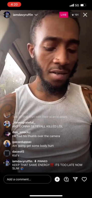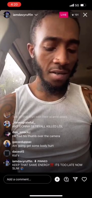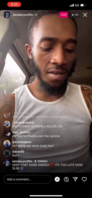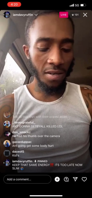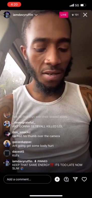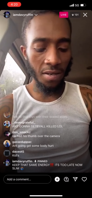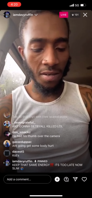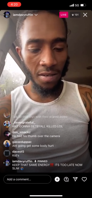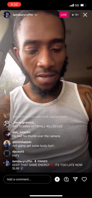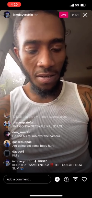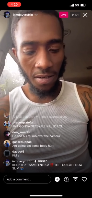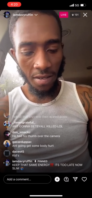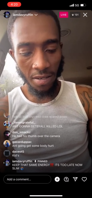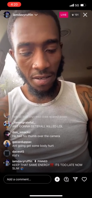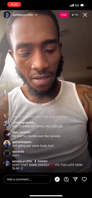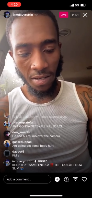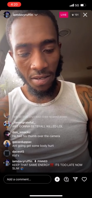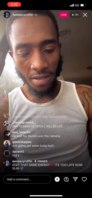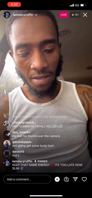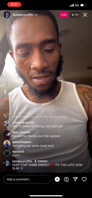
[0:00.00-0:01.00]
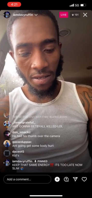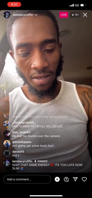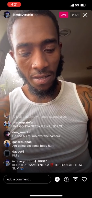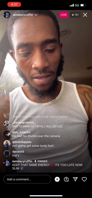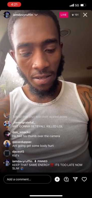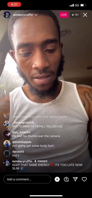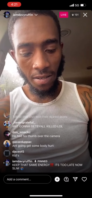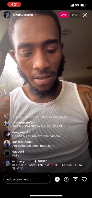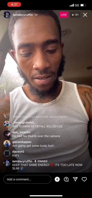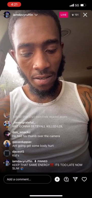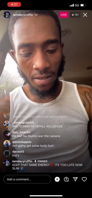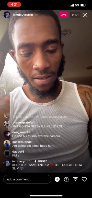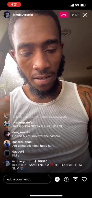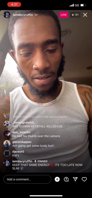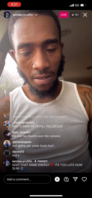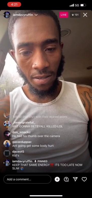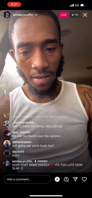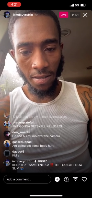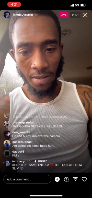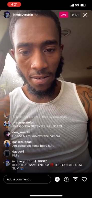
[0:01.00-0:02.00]

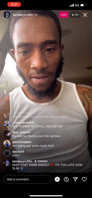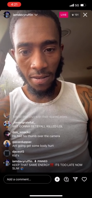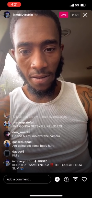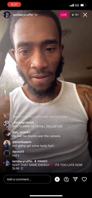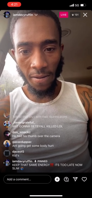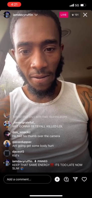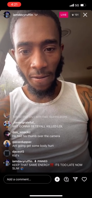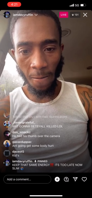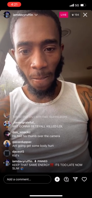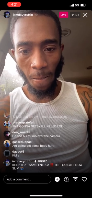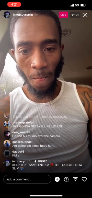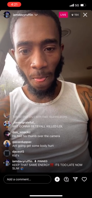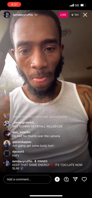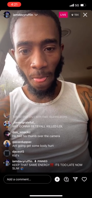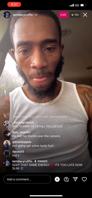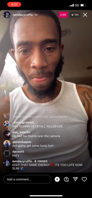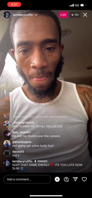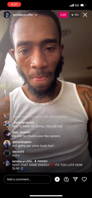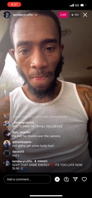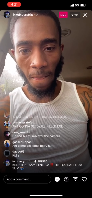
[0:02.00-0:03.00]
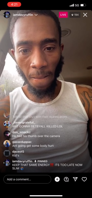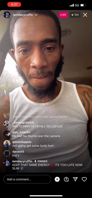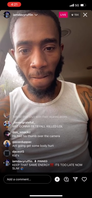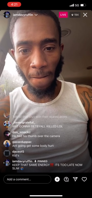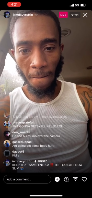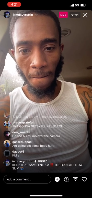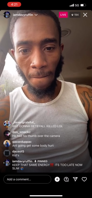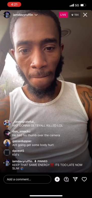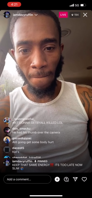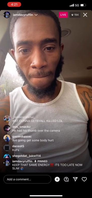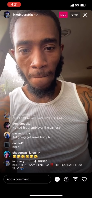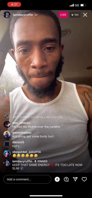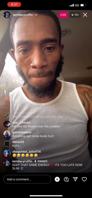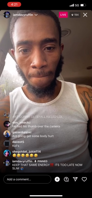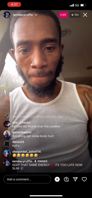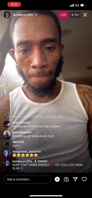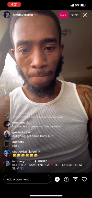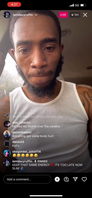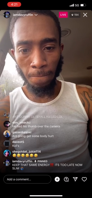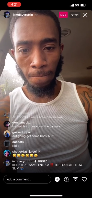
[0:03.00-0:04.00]

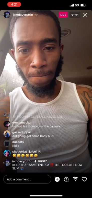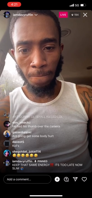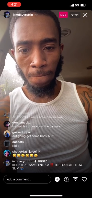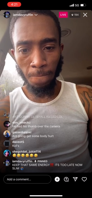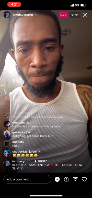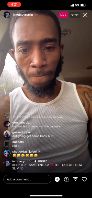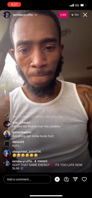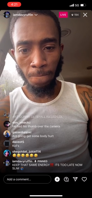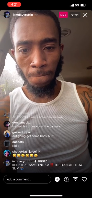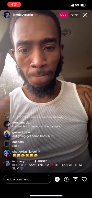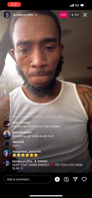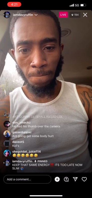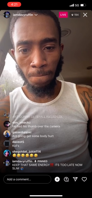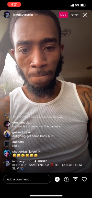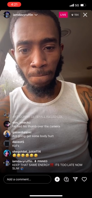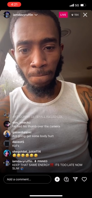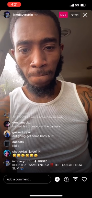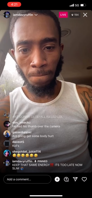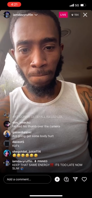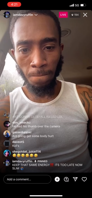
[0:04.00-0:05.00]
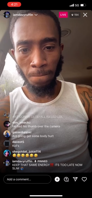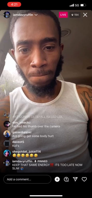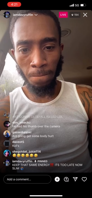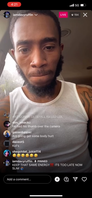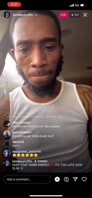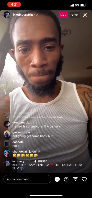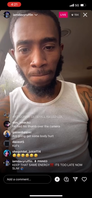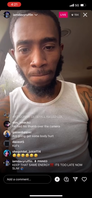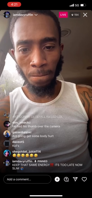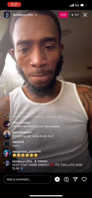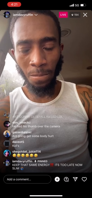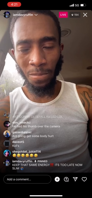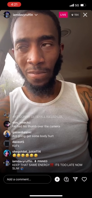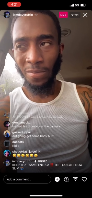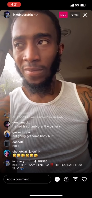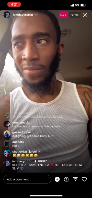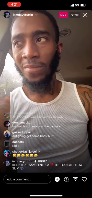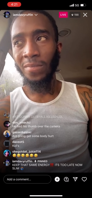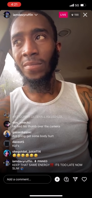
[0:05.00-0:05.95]
(silence)